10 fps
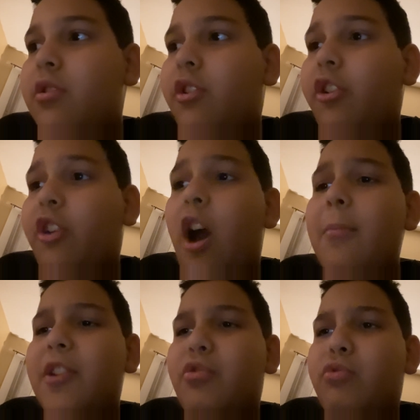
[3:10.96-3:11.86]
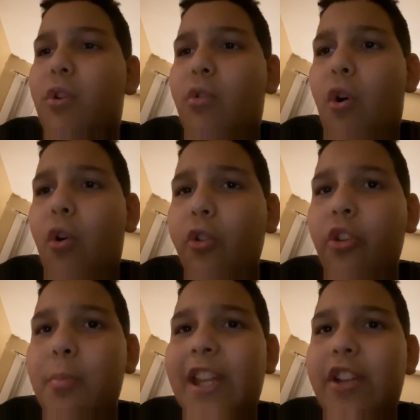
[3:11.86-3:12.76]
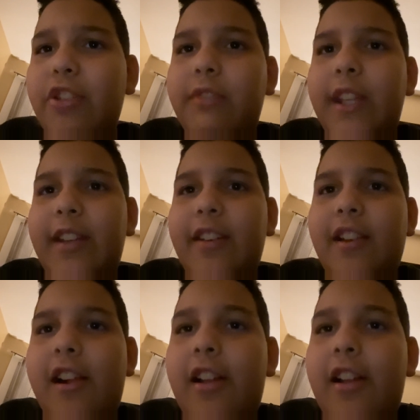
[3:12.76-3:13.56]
Your comment will also be deleted